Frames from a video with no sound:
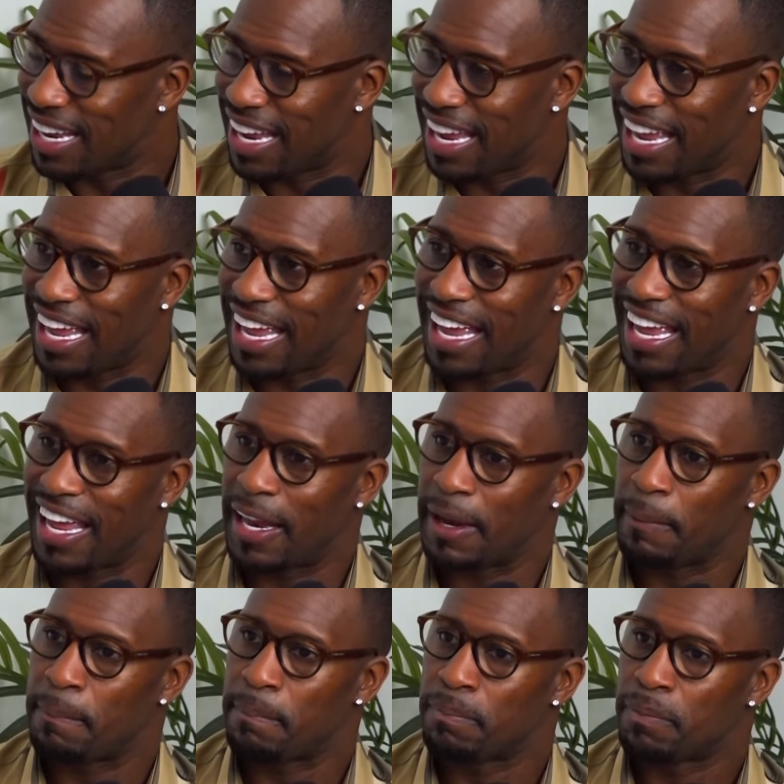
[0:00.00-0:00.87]

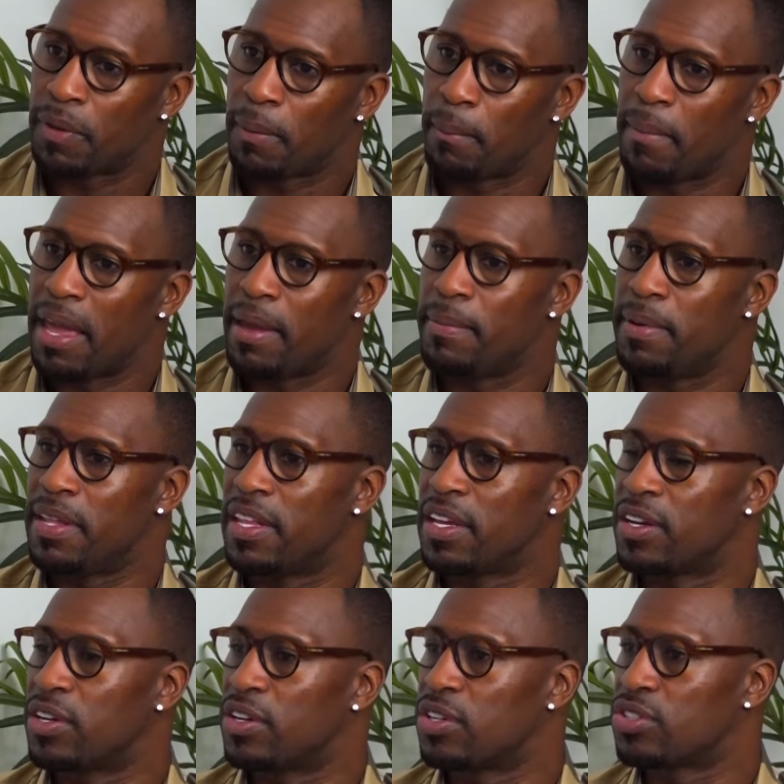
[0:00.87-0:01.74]
and maybe
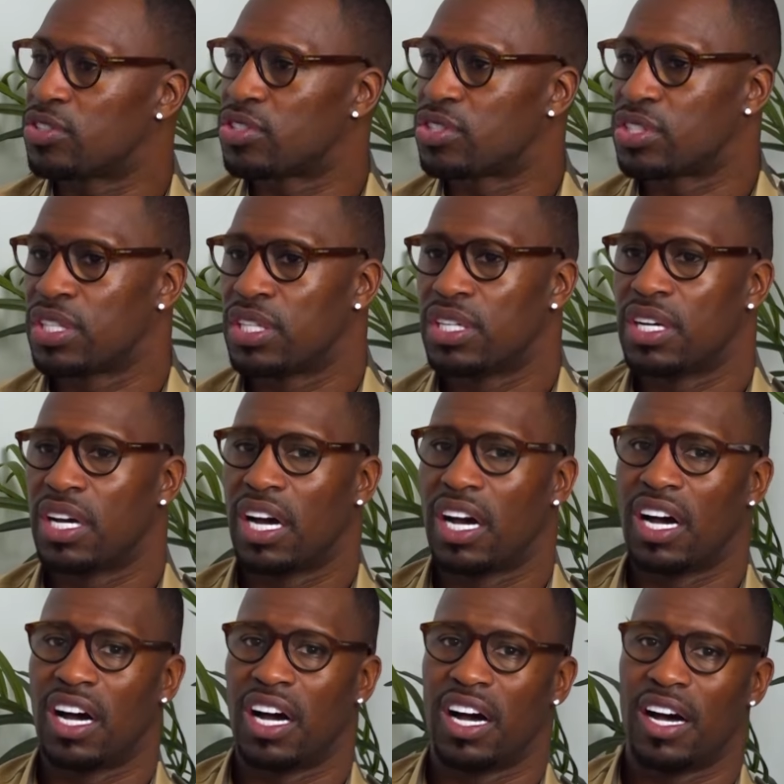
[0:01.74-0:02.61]
there's
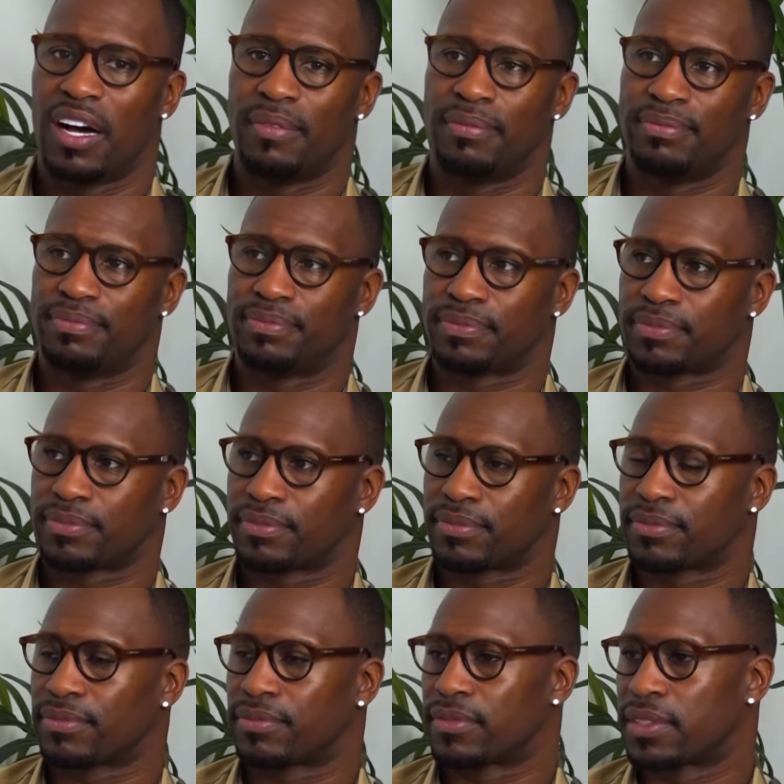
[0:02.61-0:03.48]
a
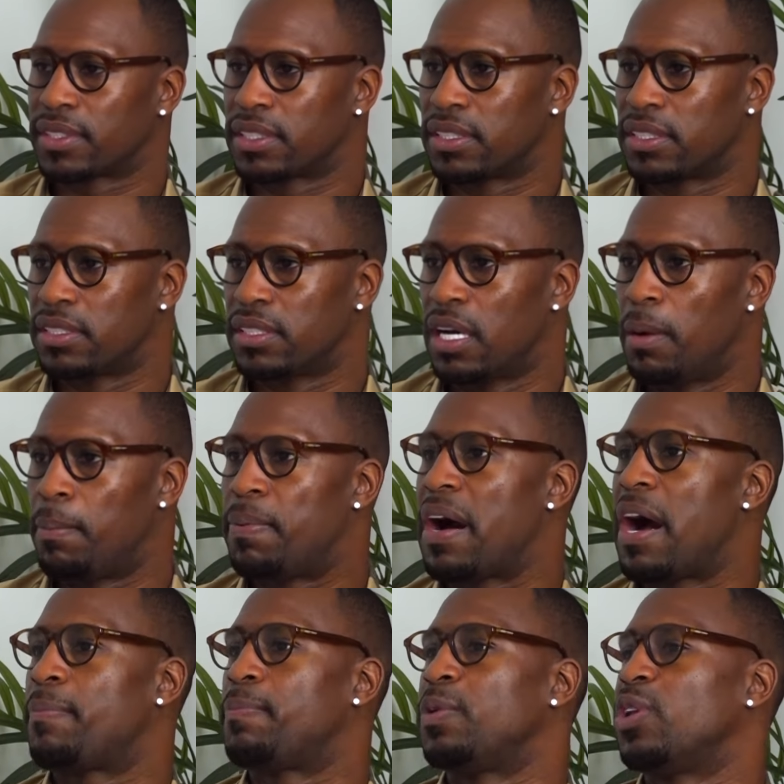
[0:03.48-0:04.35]

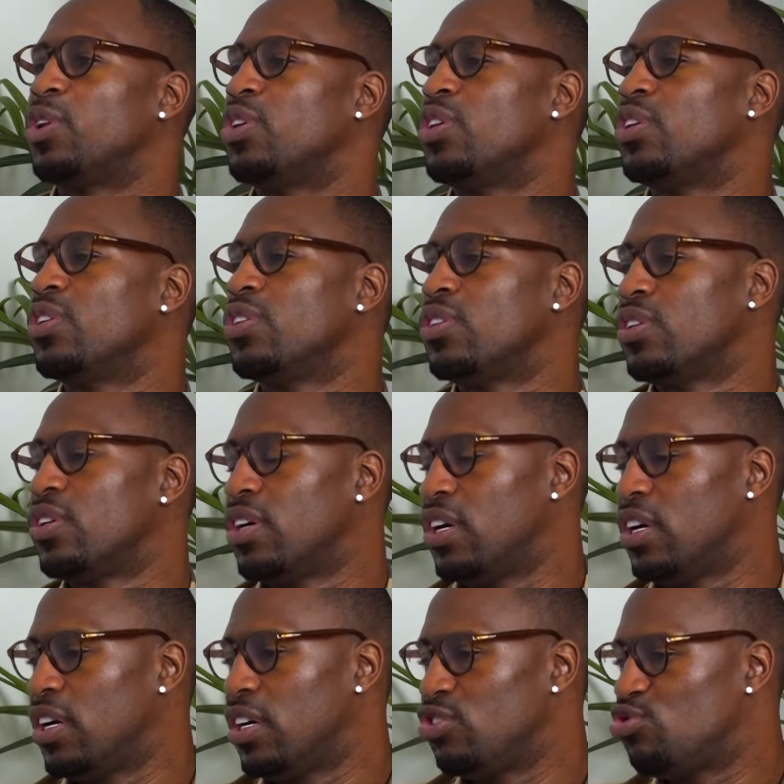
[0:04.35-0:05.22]
popular
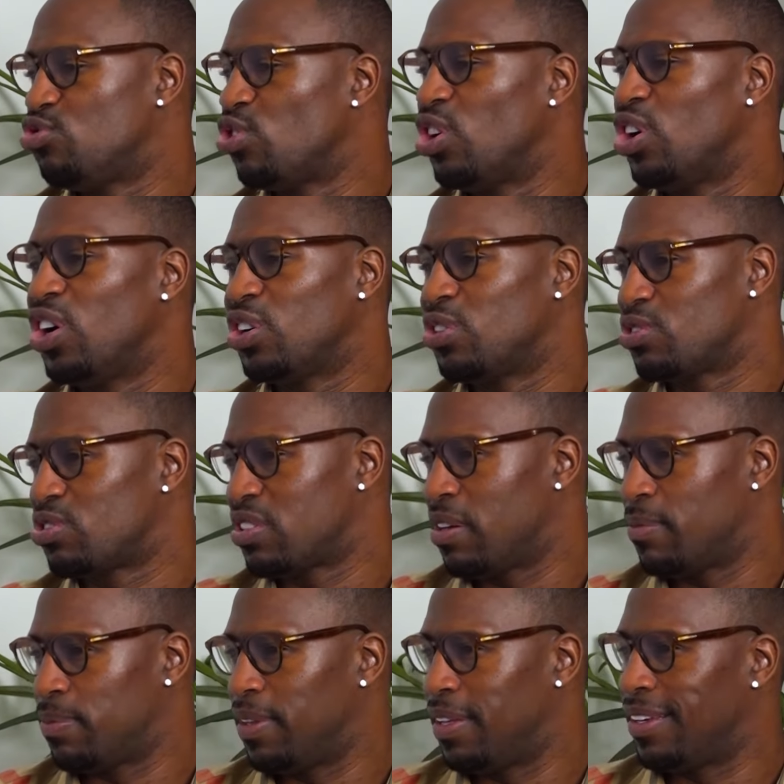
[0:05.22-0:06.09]
drug or
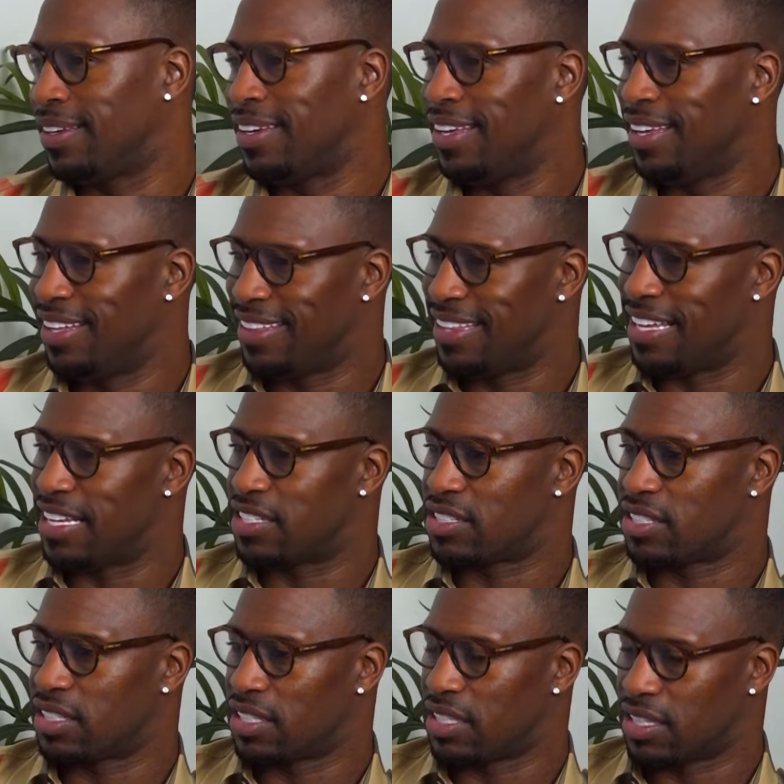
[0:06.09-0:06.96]
something yeah.
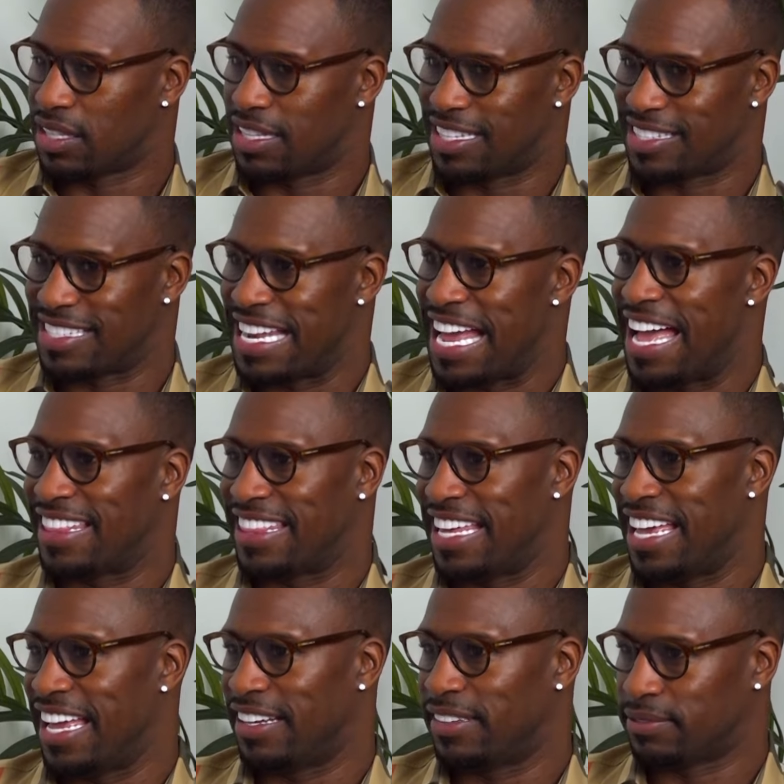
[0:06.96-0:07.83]
that's not
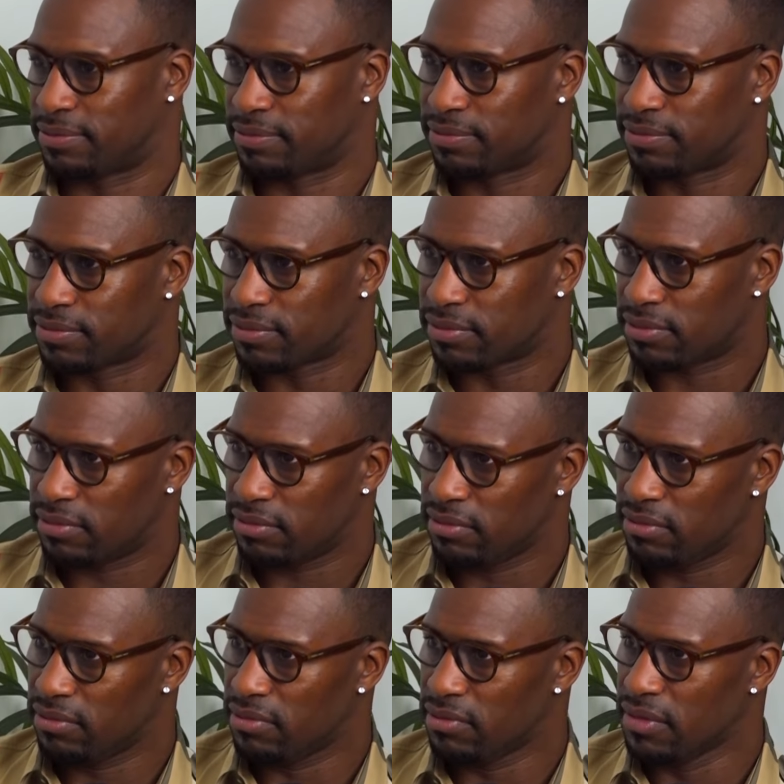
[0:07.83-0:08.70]
that
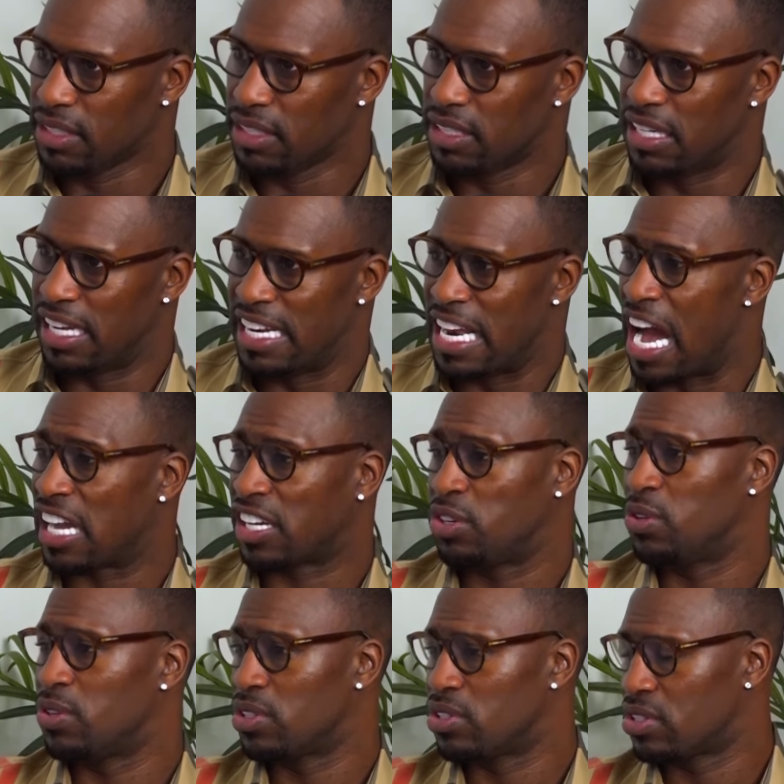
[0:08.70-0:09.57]

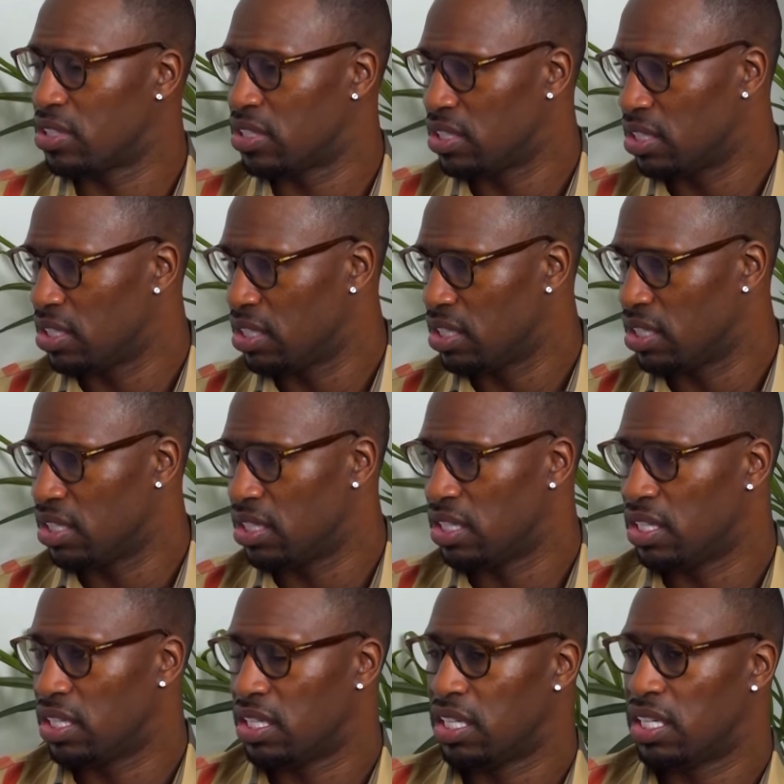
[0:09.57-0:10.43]
innocuous,
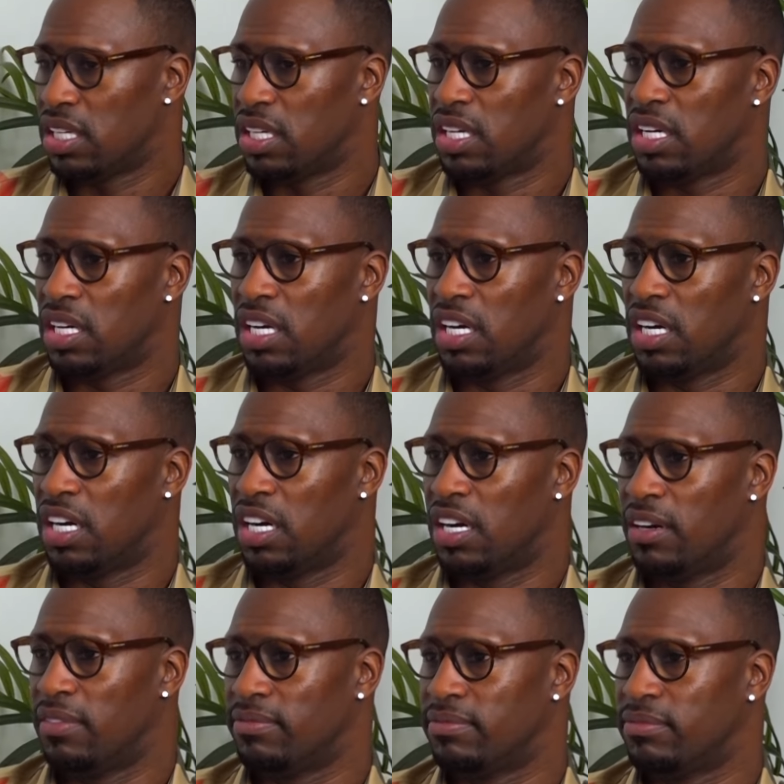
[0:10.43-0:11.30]

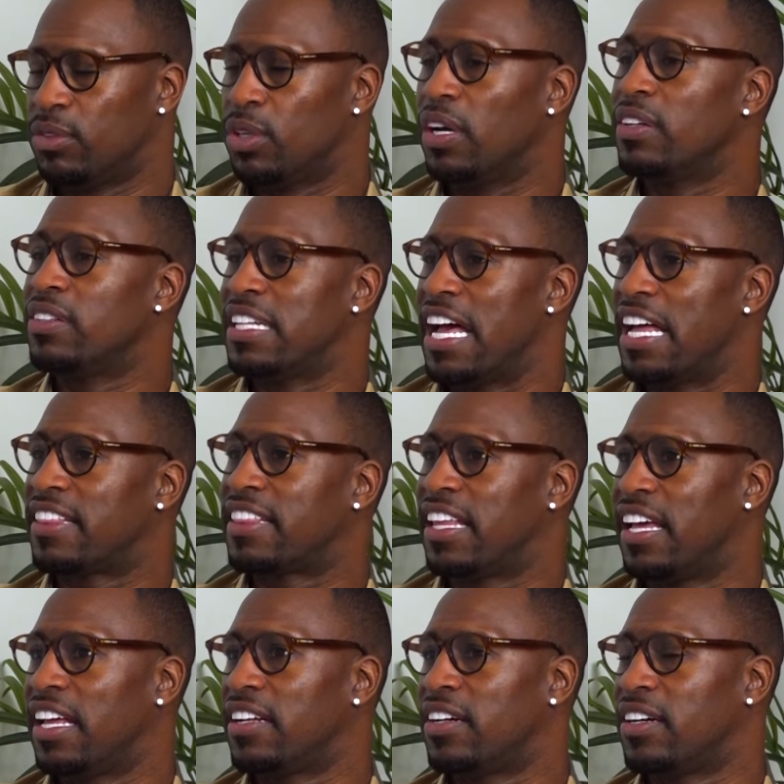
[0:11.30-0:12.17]
but not
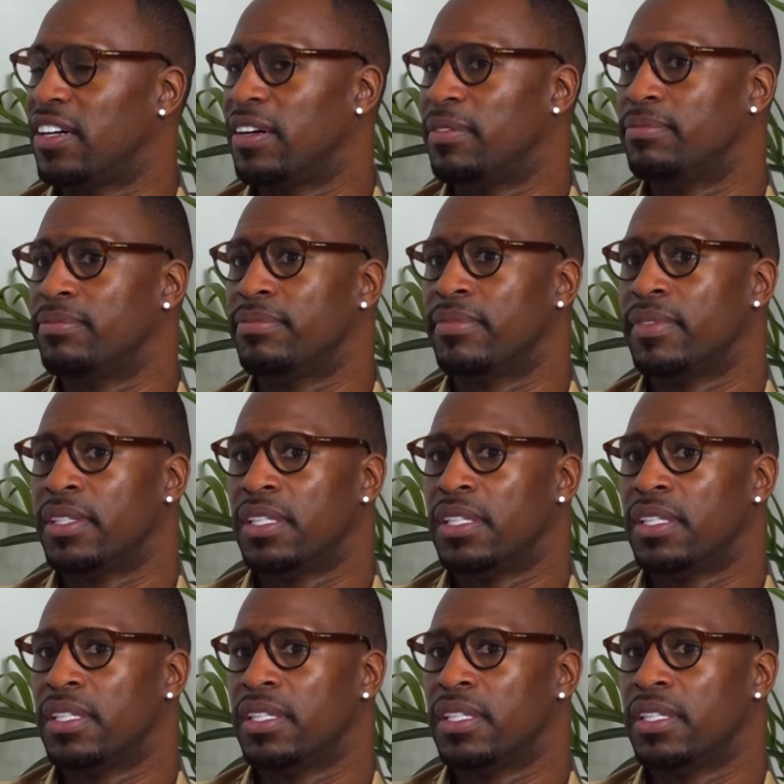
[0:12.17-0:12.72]
that